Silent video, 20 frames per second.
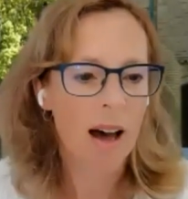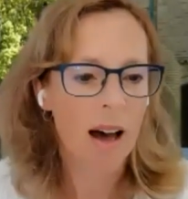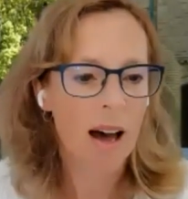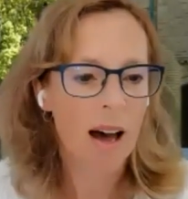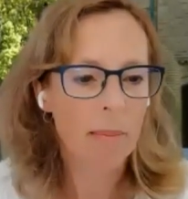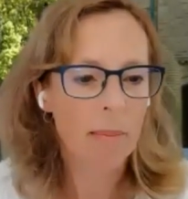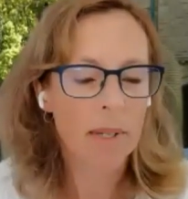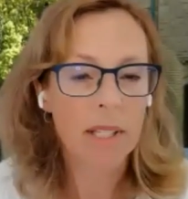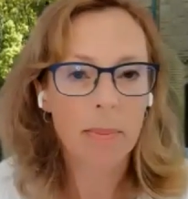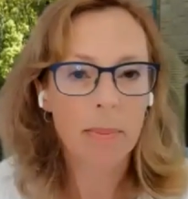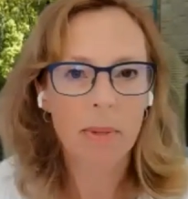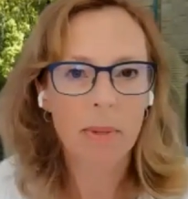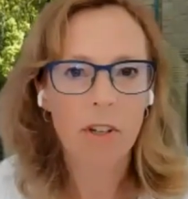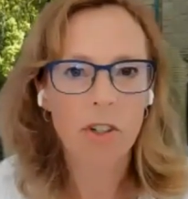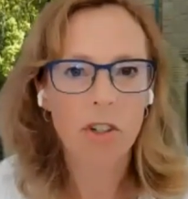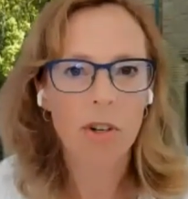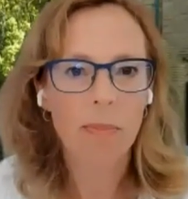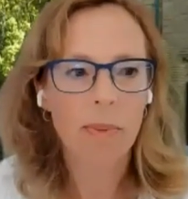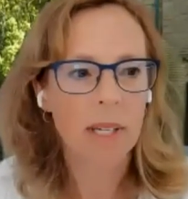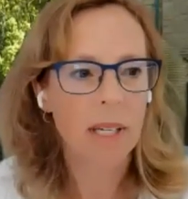Um, it's a
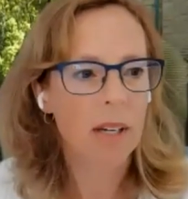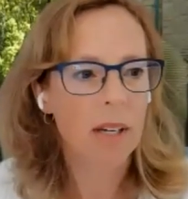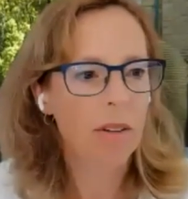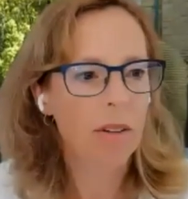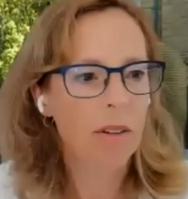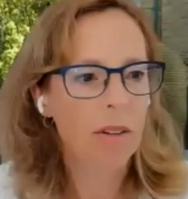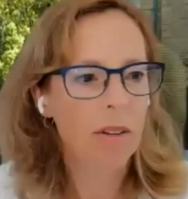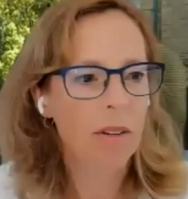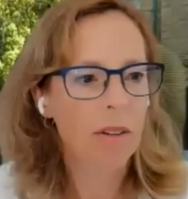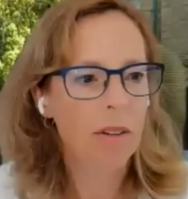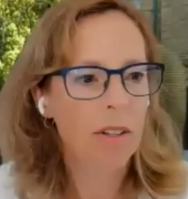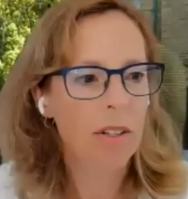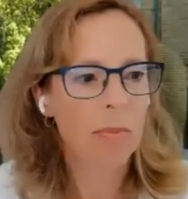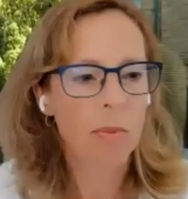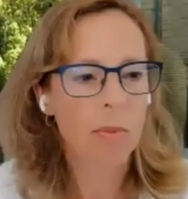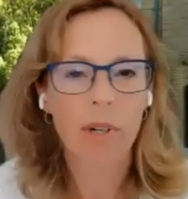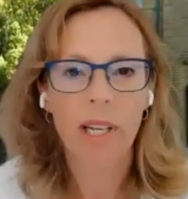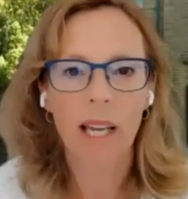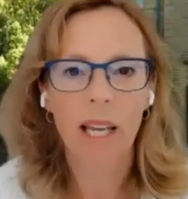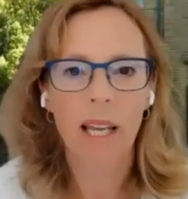pleasure to be here this
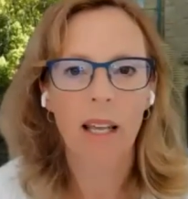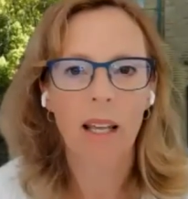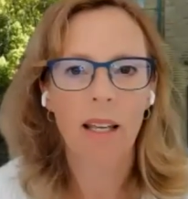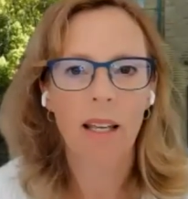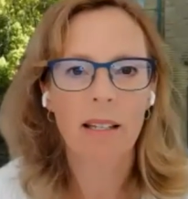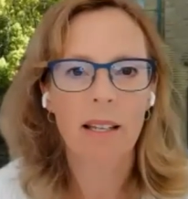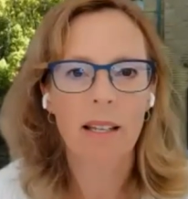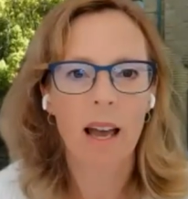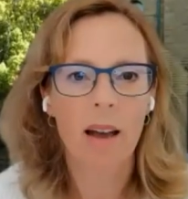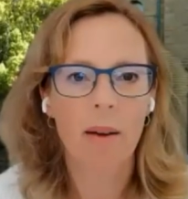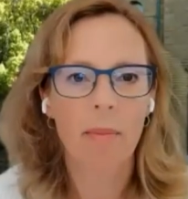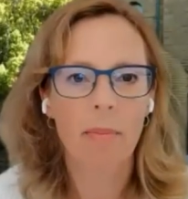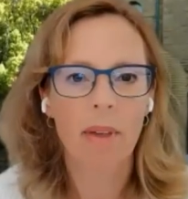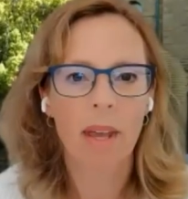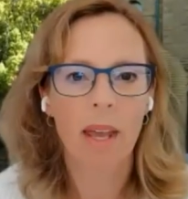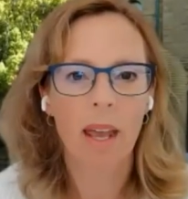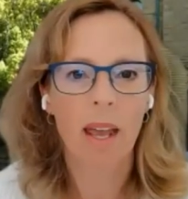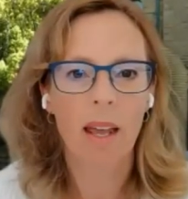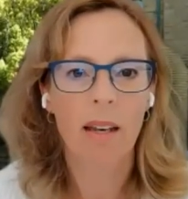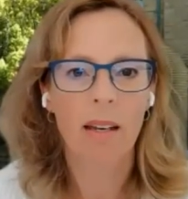morning and, um,
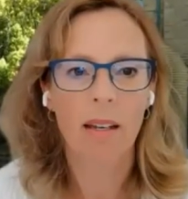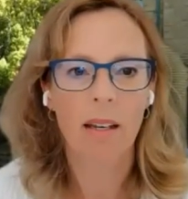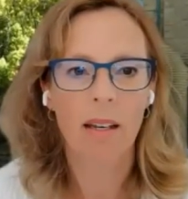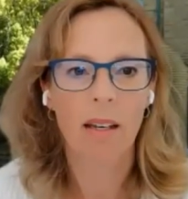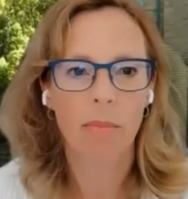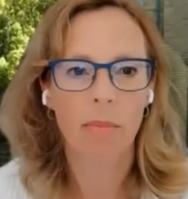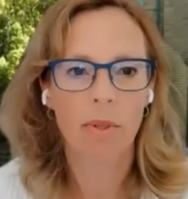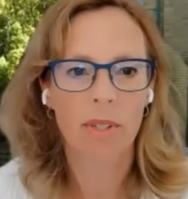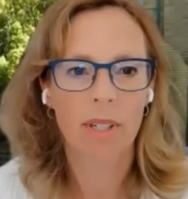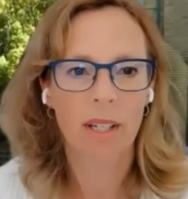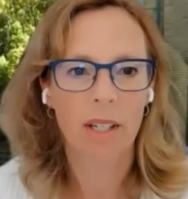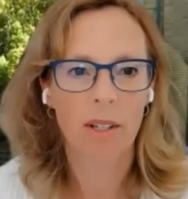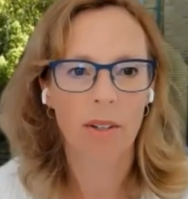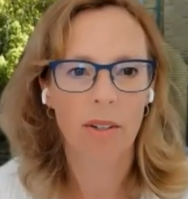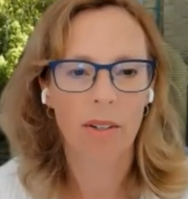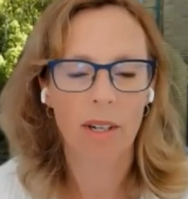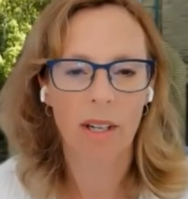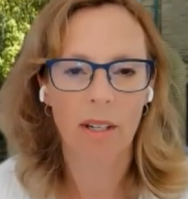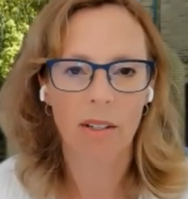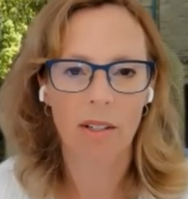and in
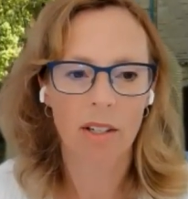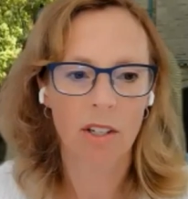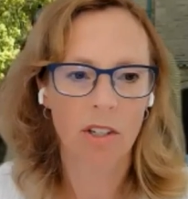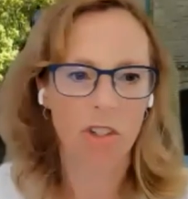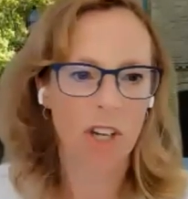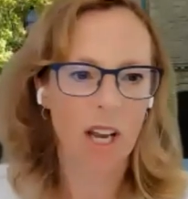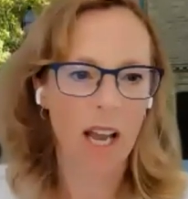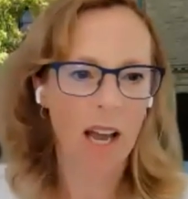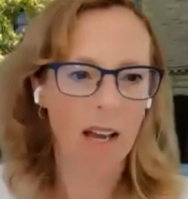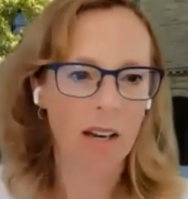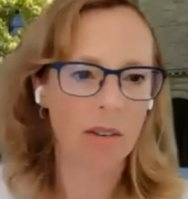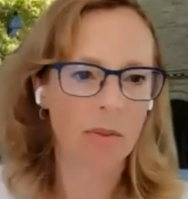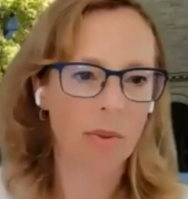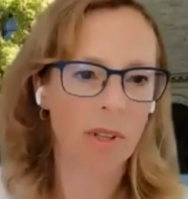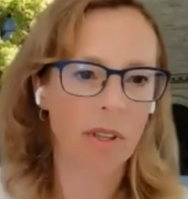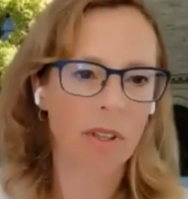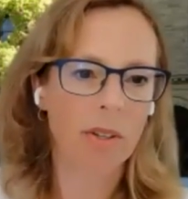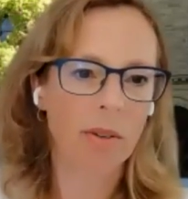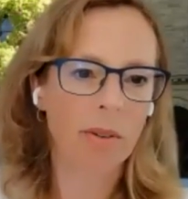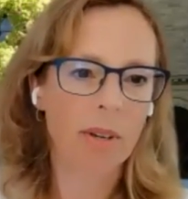particular to, to chat
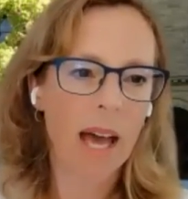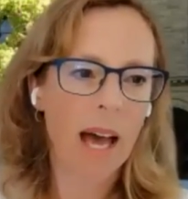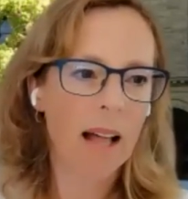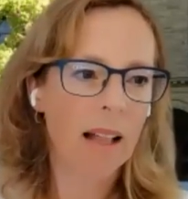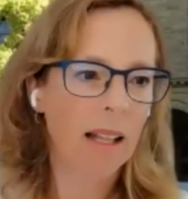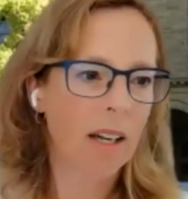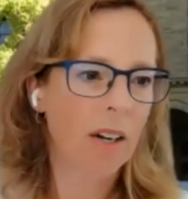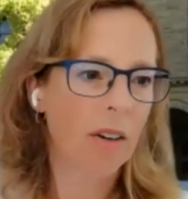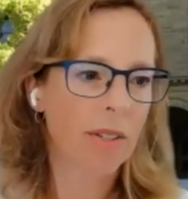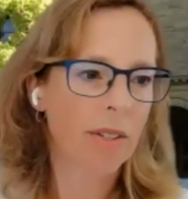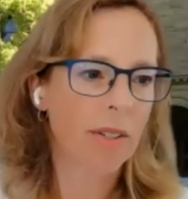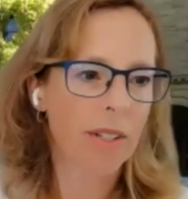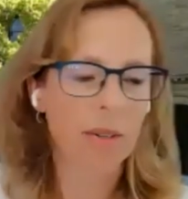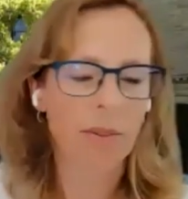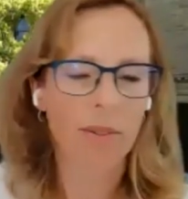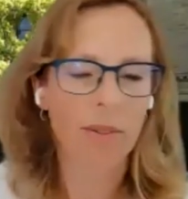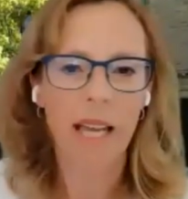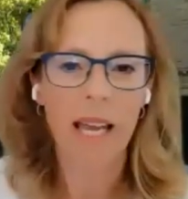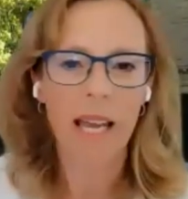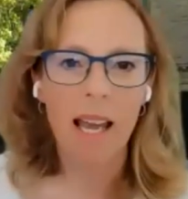with you, Cal, and
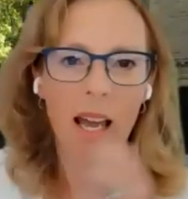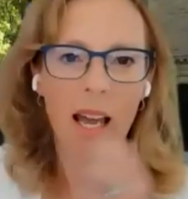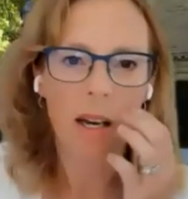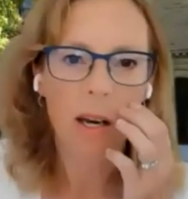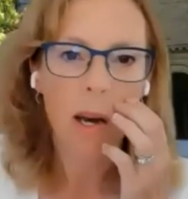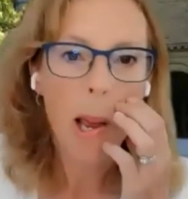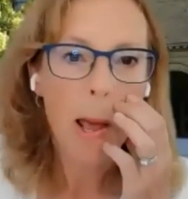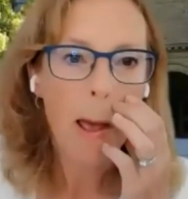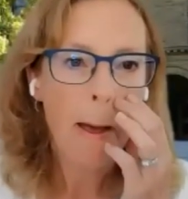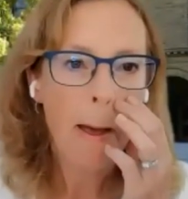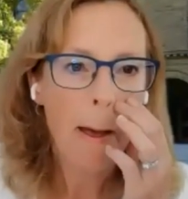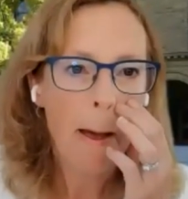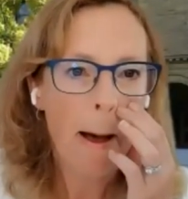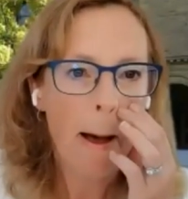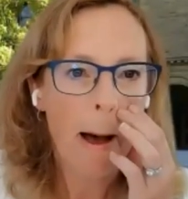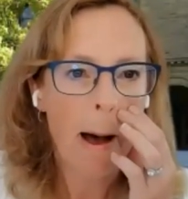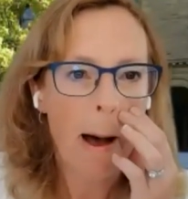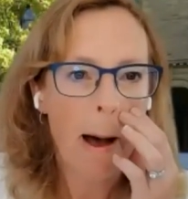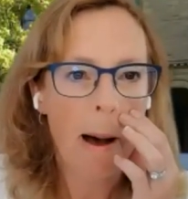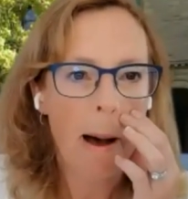also Dan
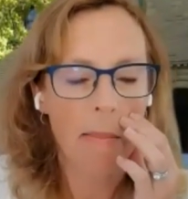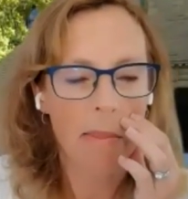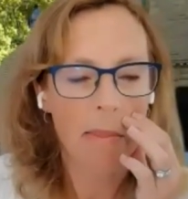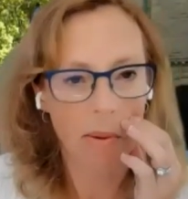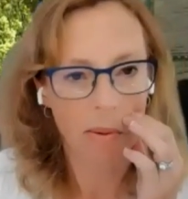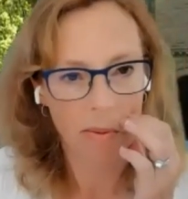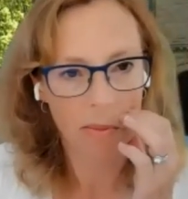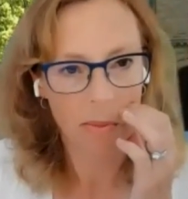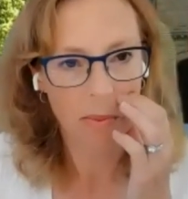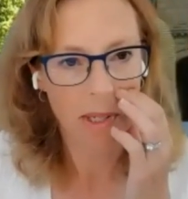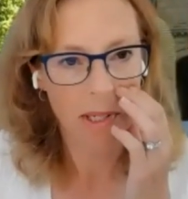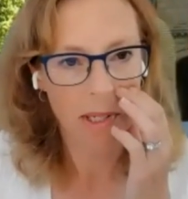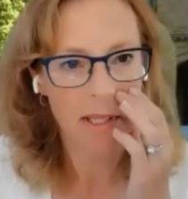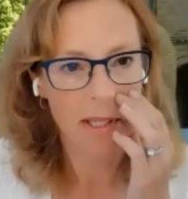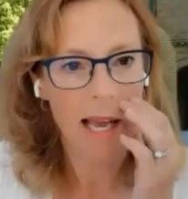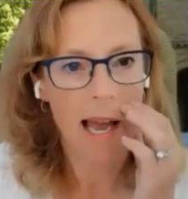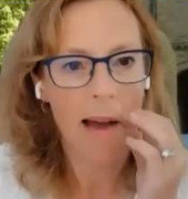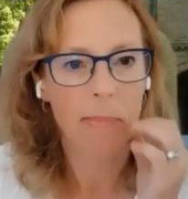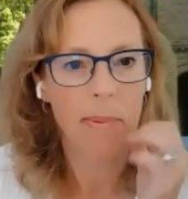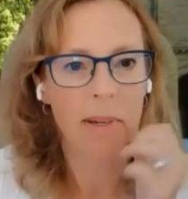uh, about what's
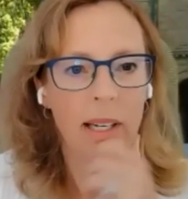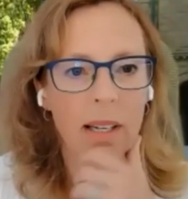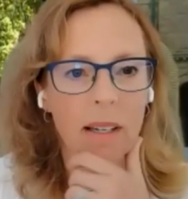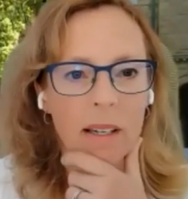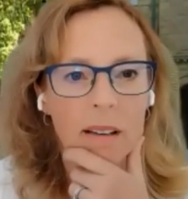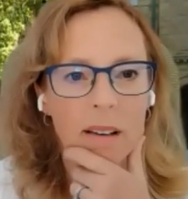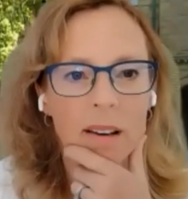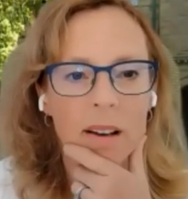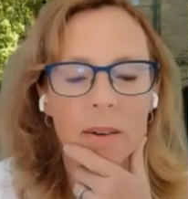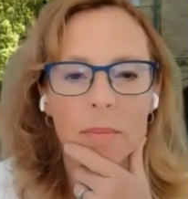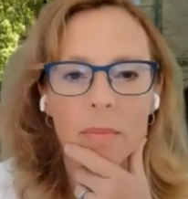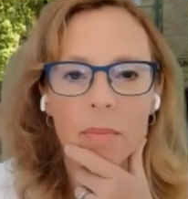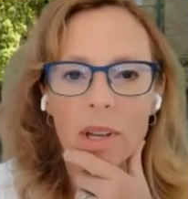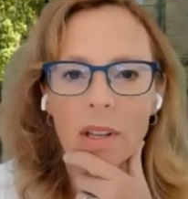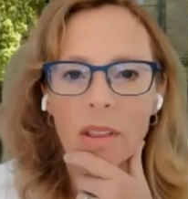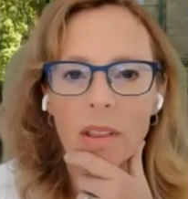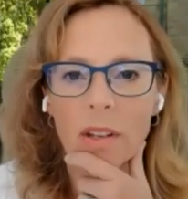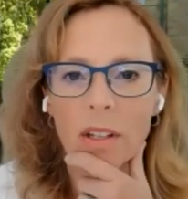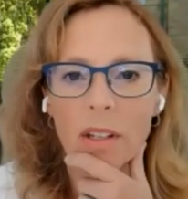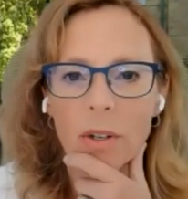happening um,
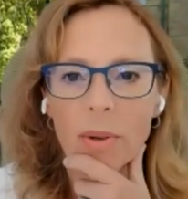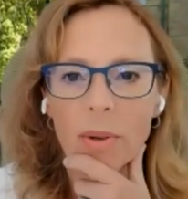in the